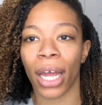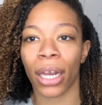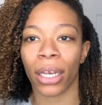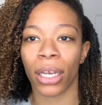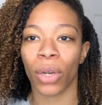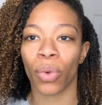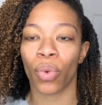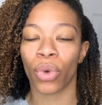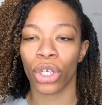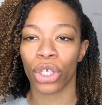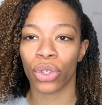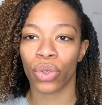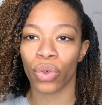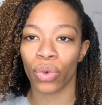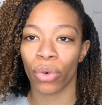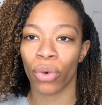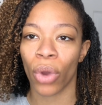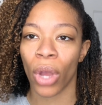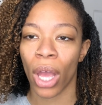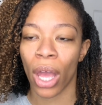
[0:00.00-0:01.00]
I didn't want to
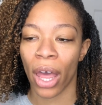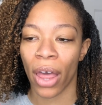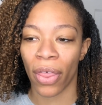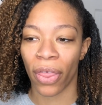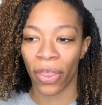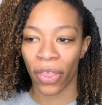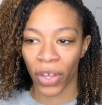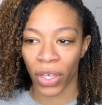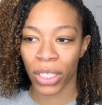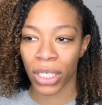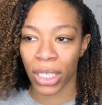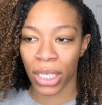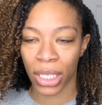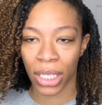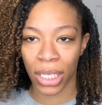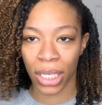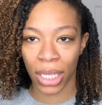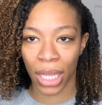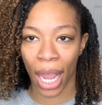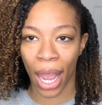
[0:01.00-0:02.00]
do this
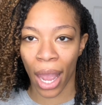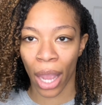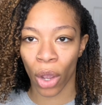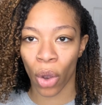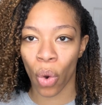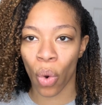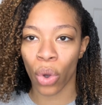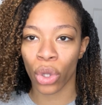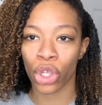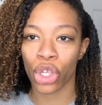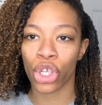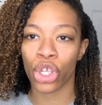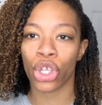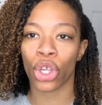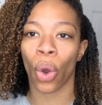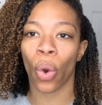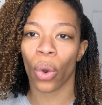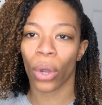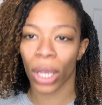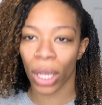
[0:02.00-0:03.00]
style on
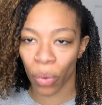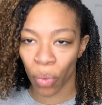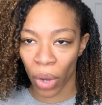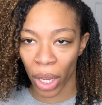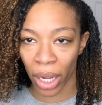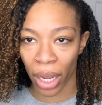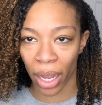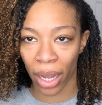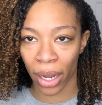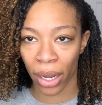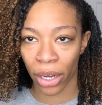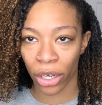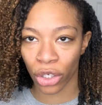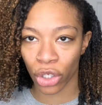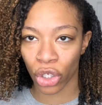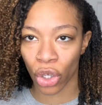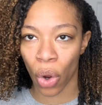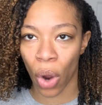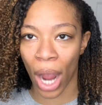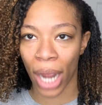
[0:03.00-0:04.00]
soaking wet hair,
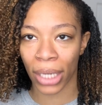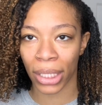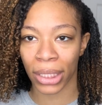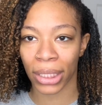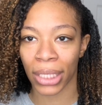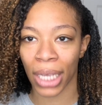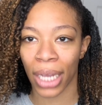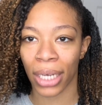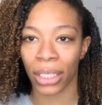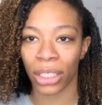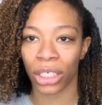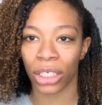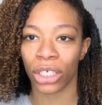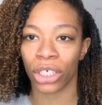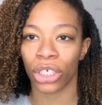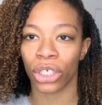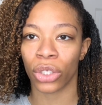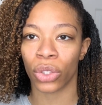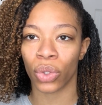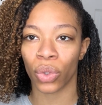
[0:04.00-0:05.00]
so I decided to
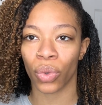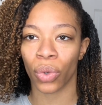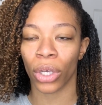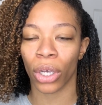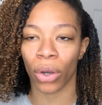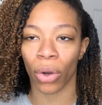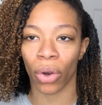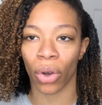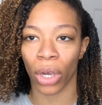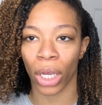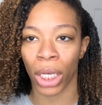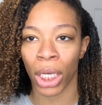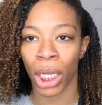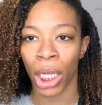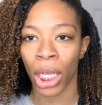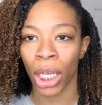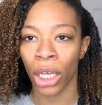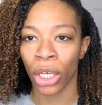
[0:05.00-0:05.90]
just do it on,